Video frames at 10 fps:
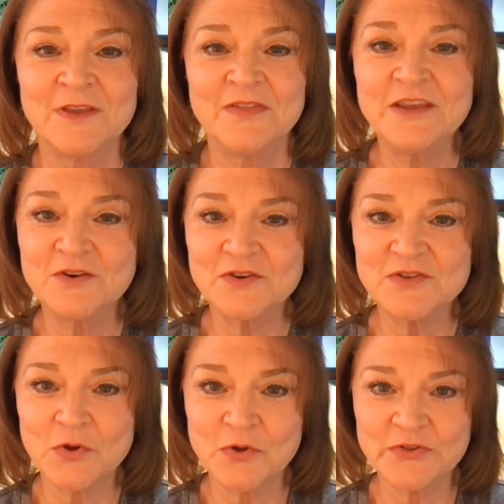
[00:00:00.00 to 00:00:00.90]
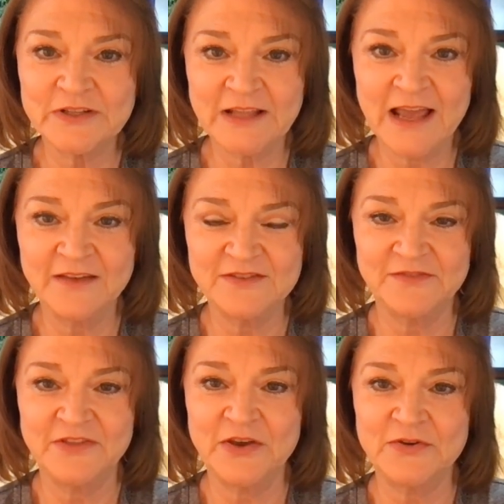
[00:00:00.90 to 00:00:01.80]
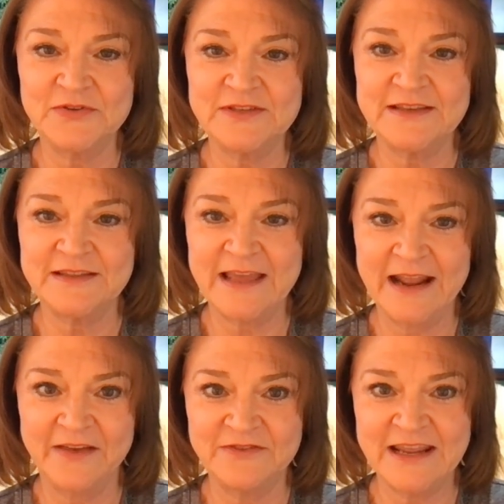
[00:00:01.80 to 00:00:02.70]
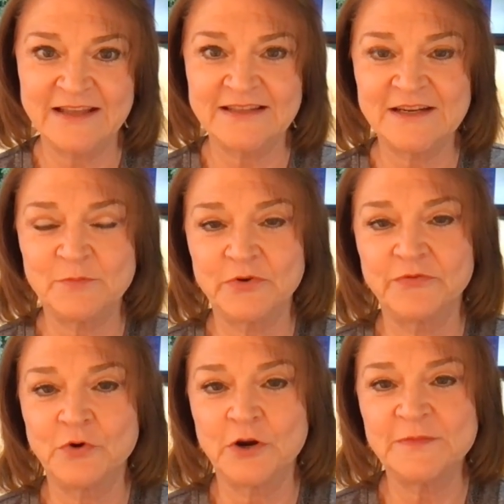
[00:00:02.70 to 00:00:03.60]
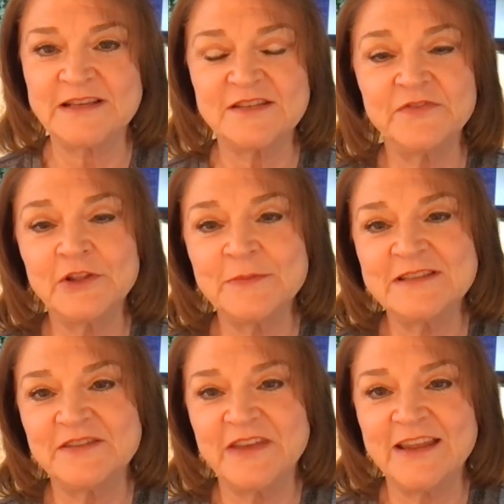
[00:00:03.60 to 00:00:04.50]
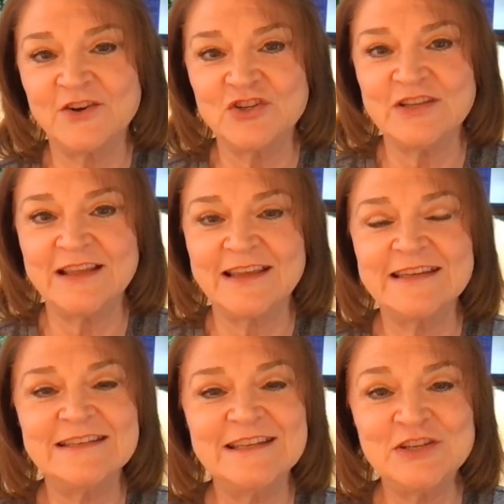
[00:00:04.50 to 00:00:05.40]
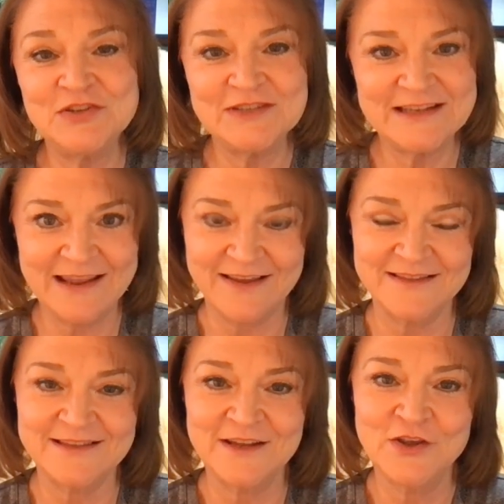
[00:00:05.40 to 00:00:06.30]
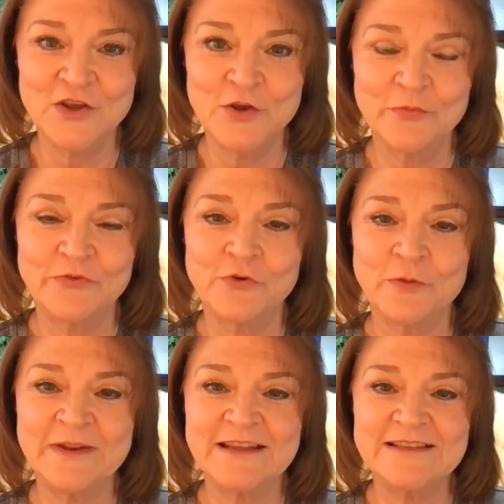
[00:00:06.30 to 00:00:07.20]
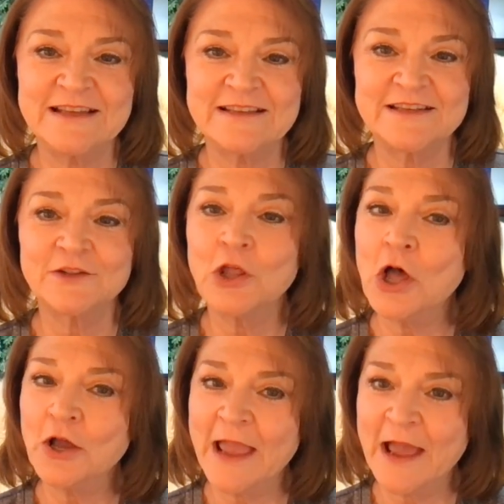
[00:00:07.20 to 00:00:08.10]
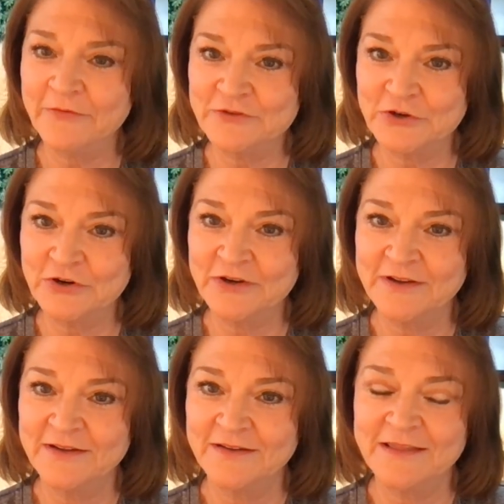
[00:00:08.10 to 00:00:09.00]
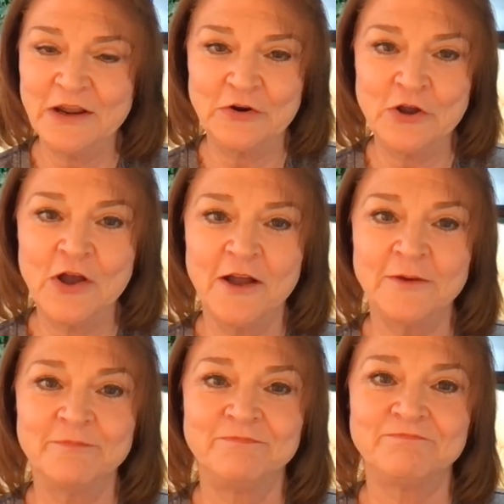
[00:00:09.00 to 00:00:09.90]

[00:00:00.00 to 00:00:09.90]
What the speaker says: Theaters hold the lives of those that have danced and performed as filaments of energy that continue to dance, perform, and exist long after they are gone.